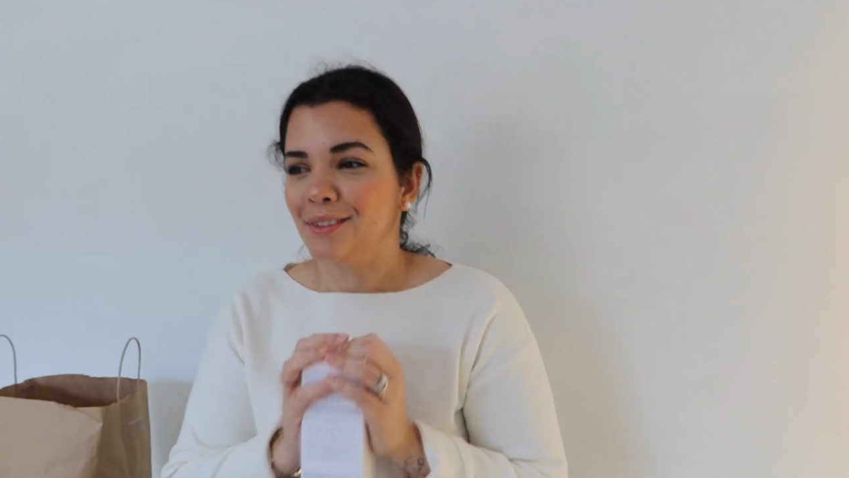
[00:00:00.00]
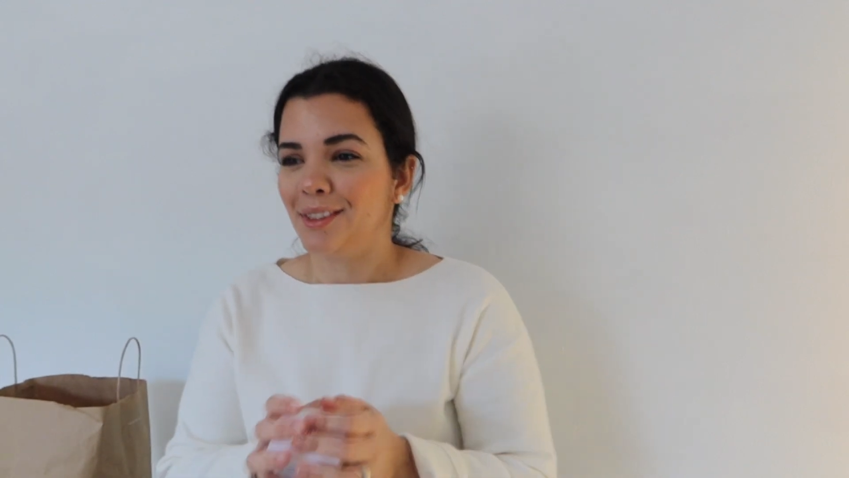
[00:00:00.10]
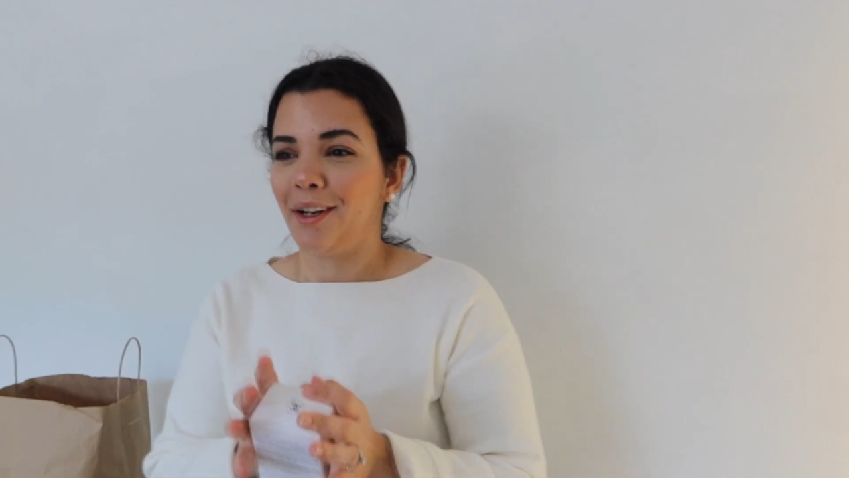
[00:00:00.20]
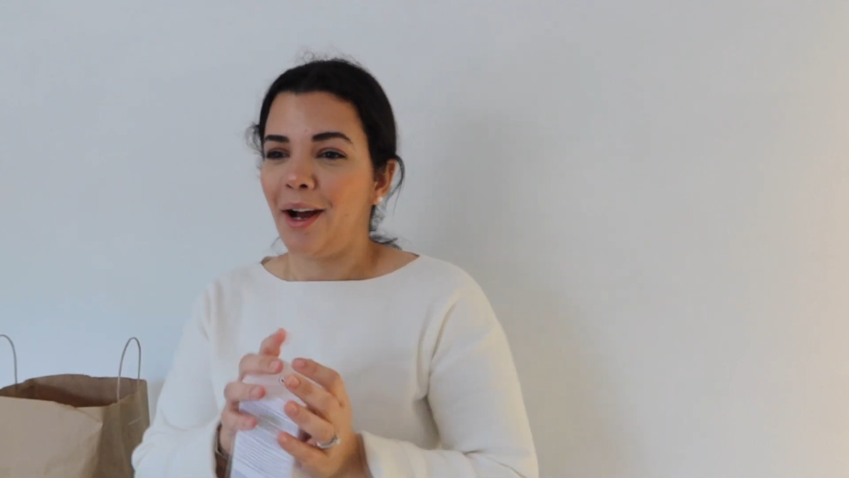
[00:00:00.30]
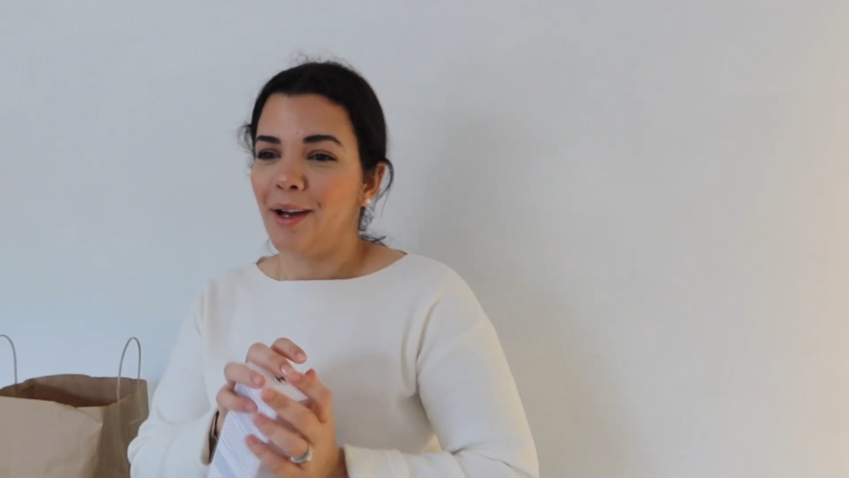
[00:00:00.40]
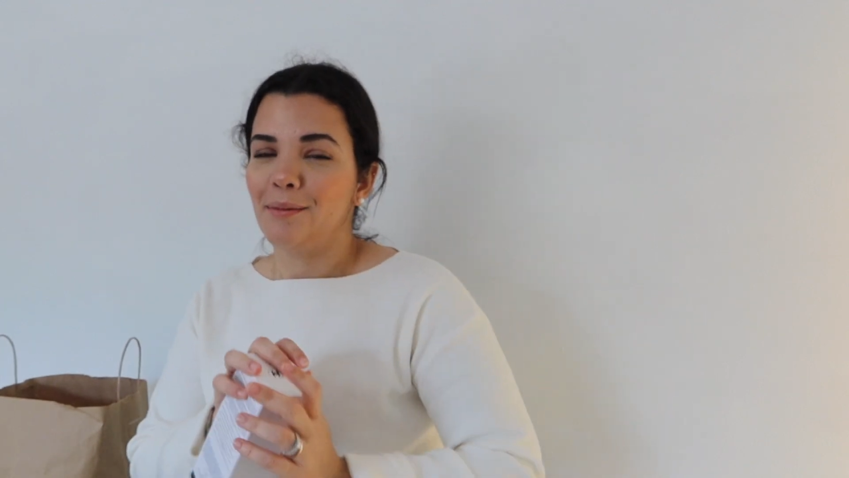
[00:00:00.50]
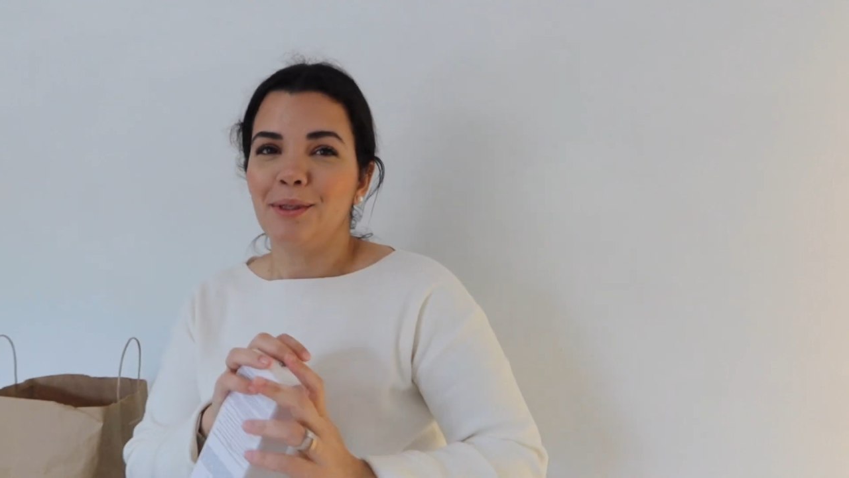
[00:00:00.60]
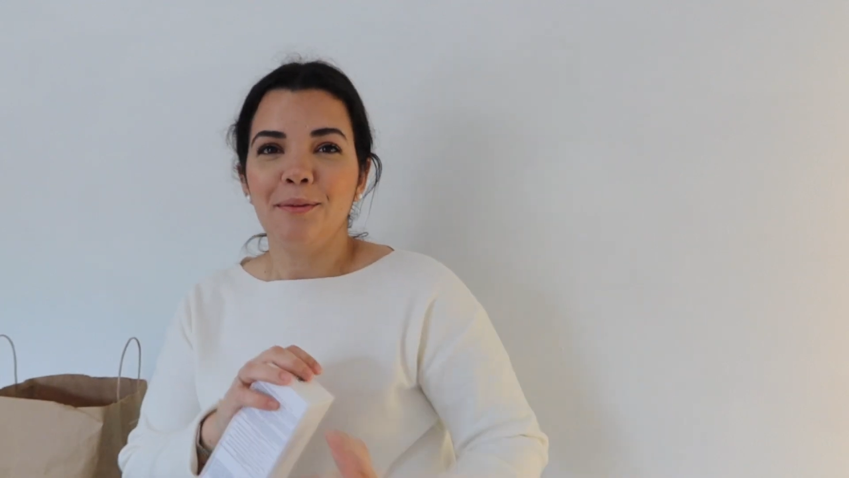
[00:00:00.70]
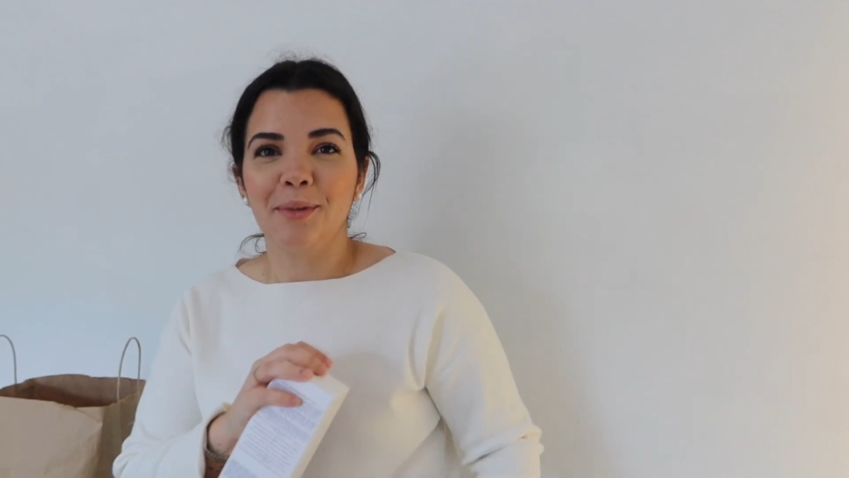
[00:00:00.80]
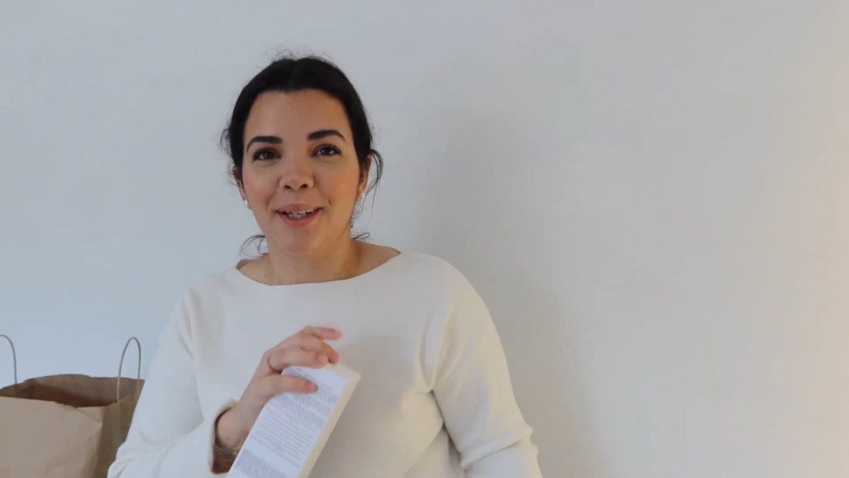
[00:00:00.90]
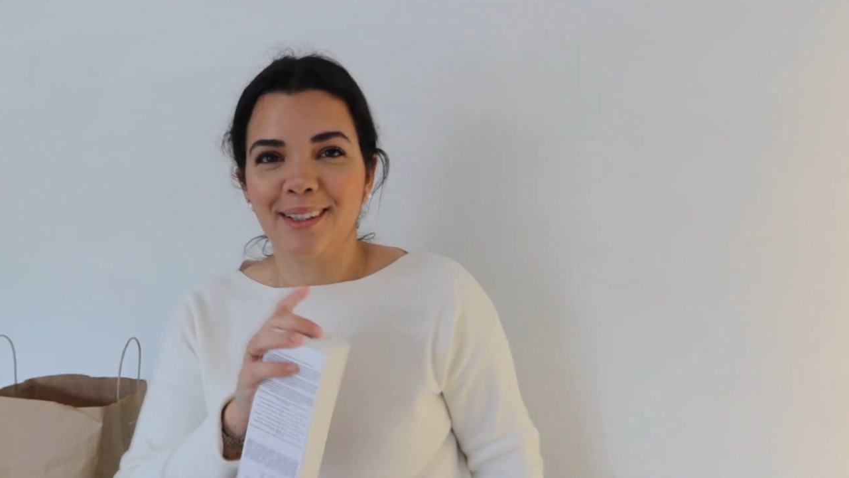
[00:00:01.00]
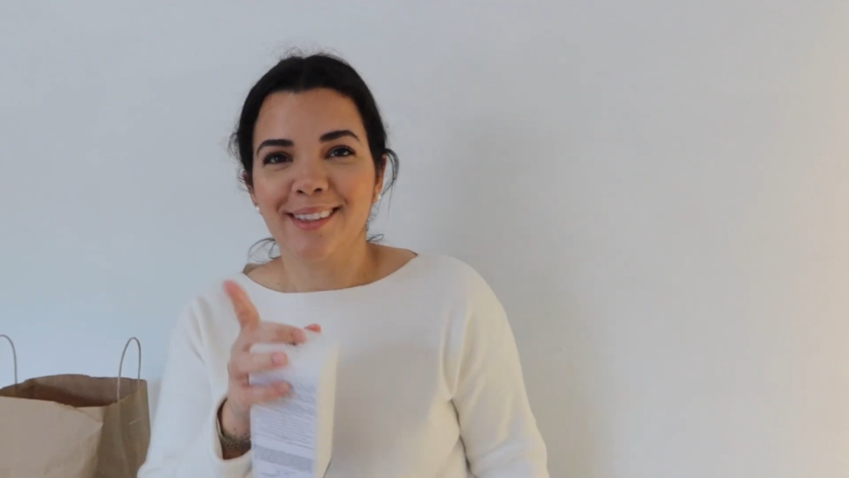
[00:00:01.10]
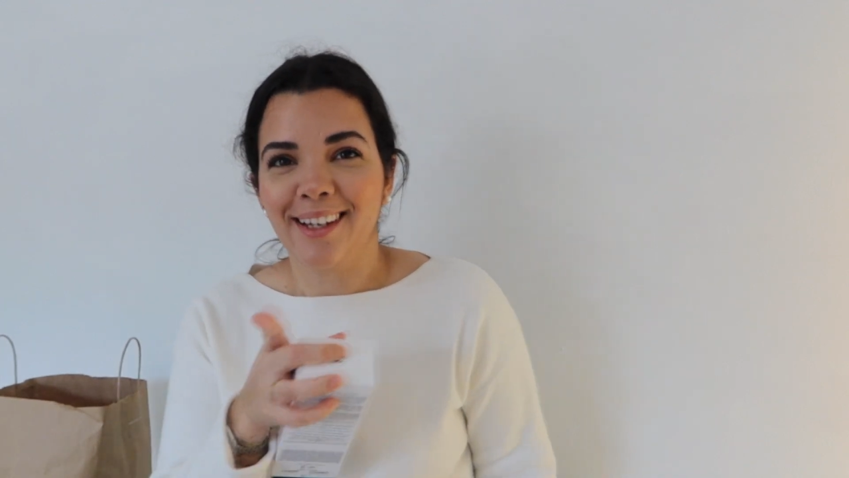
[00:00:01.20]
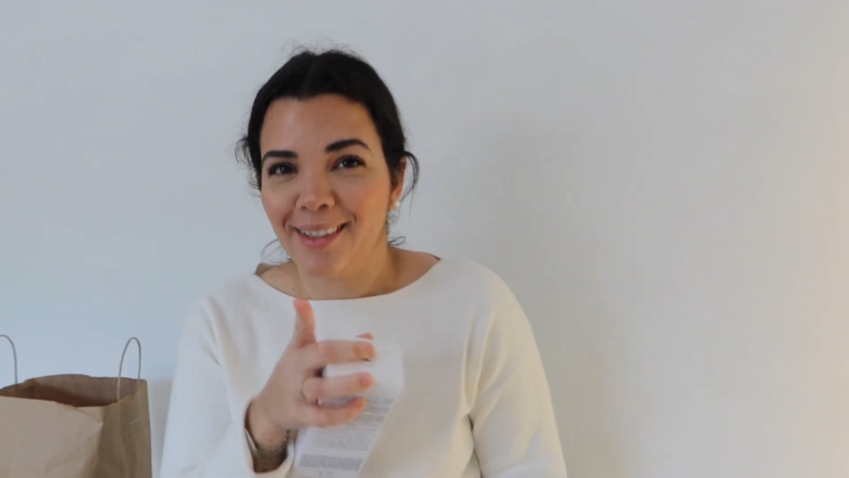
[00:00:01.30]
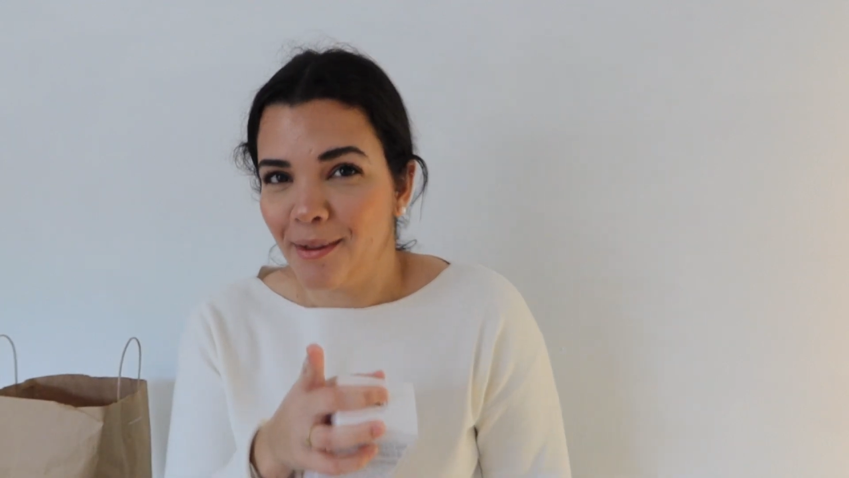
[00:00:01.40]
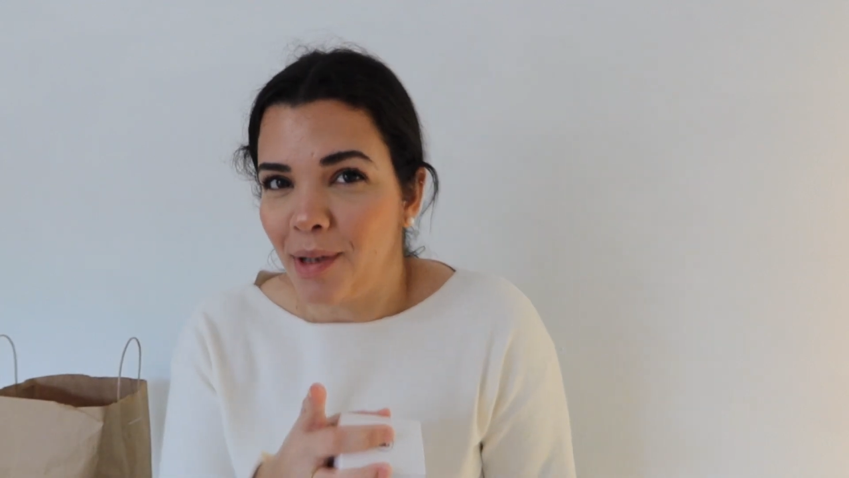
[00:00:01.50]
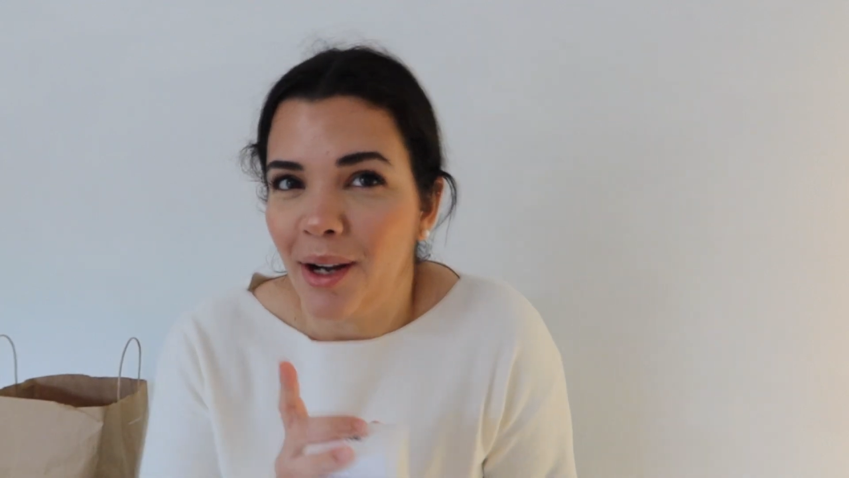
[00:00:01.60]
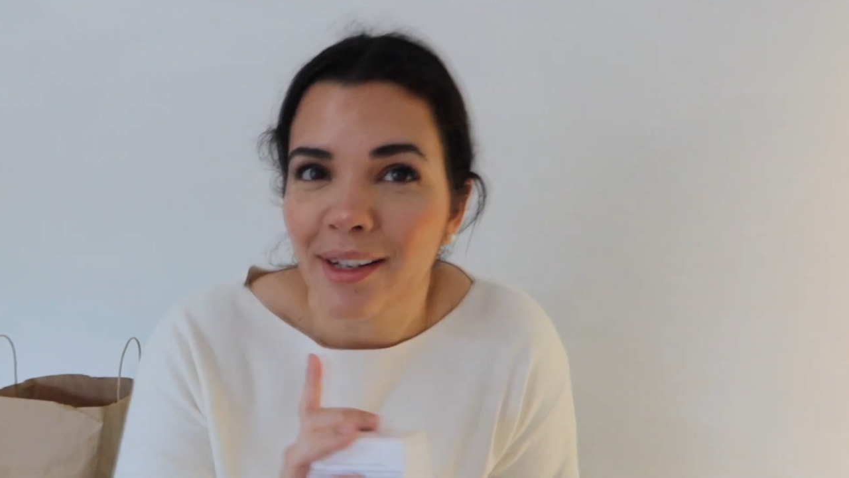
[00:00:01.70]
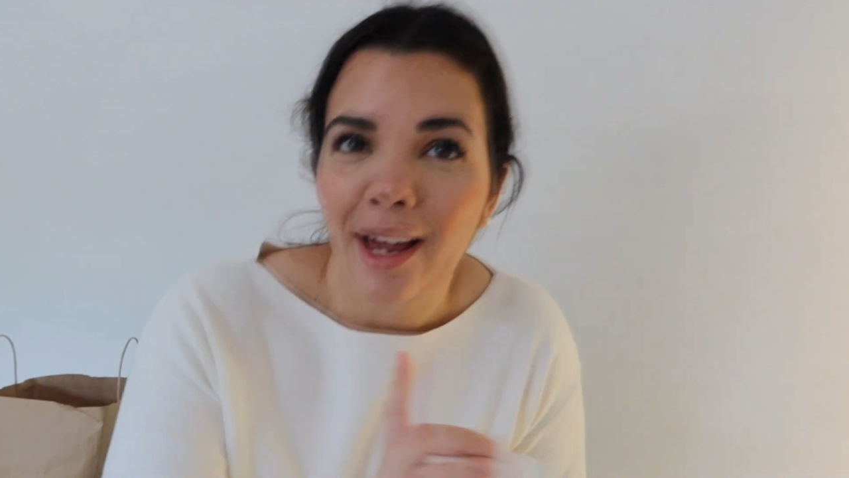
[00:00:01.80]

that I am super excited about, and